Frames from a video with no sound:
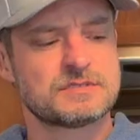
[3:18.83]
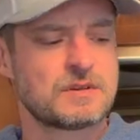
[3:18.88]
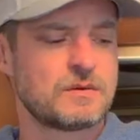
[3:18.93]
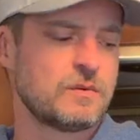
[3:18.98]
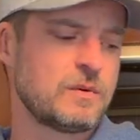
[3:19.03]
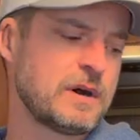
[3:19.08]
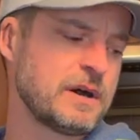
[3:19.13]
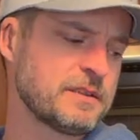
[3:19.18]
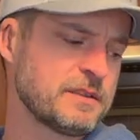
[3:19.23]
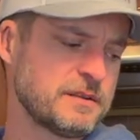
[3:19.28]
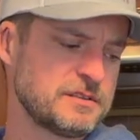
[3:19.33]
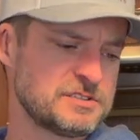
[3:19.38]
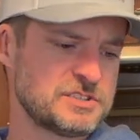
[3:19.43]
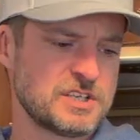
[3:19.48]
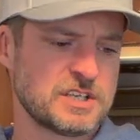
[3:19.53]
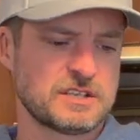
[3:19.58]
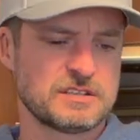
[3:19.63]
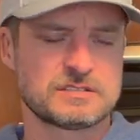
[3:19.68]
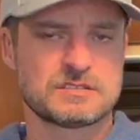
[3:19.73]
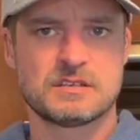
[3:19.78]
So while the
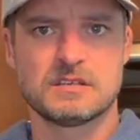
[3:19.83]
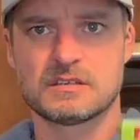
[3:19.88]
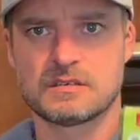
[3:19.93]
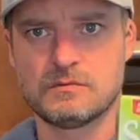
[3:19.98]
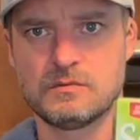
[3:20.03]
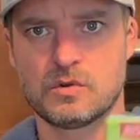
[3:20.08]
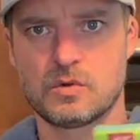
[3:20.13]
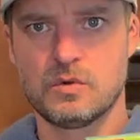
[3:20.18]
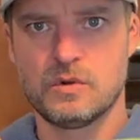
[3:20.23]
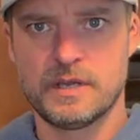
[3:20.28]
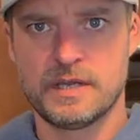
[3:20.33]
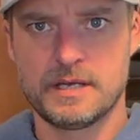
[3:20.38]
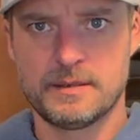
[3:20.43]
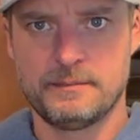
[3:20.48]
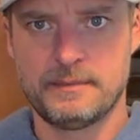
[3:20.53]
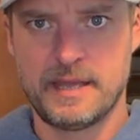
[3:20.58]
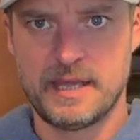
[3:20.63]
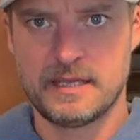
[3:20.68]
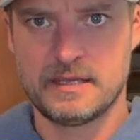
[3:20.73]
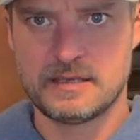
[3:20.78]
chicken's cooking, we'll go ahead
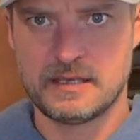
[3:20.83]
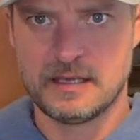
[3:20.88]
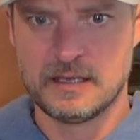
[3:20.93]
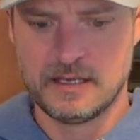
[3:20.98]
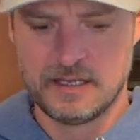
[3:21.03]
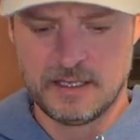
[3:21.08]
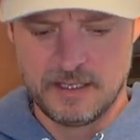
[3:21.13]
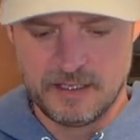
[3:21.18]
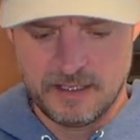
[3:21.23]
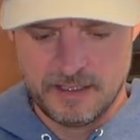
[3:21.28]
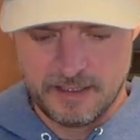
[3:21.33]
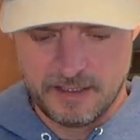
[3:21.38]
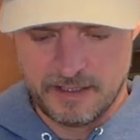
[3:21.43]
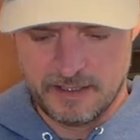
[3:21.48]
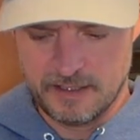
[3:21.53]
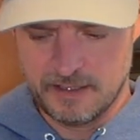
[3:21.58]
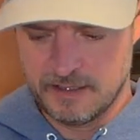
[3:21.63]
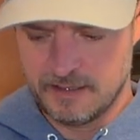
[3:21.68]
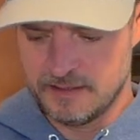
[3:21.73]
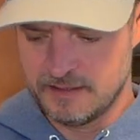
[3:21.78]
and make
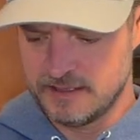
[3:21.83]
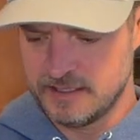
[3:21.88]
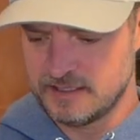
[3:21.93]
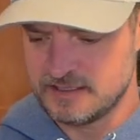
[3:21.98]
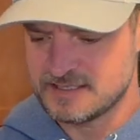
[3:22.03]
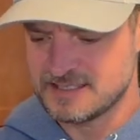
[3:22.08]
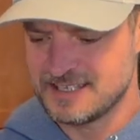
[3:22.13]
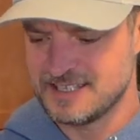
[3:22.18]
this.